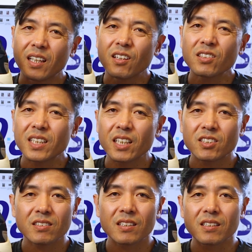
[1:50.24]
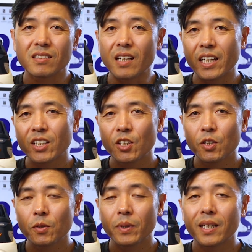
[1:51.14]
It looks like just a design
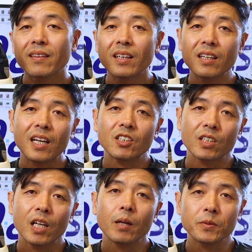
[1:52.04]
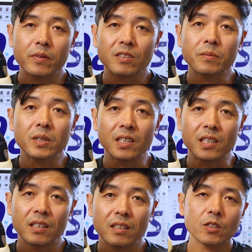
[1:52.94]
cue, but I think it actually helps with
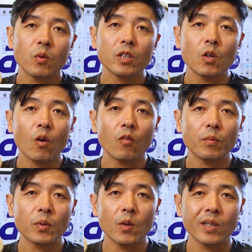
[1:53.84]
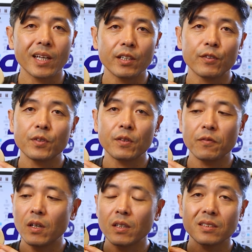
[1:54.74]
stability. So when you overpronate, your foot
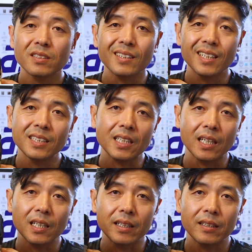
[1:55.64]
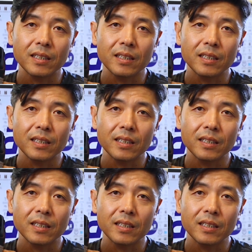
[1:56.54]
falls to the inside like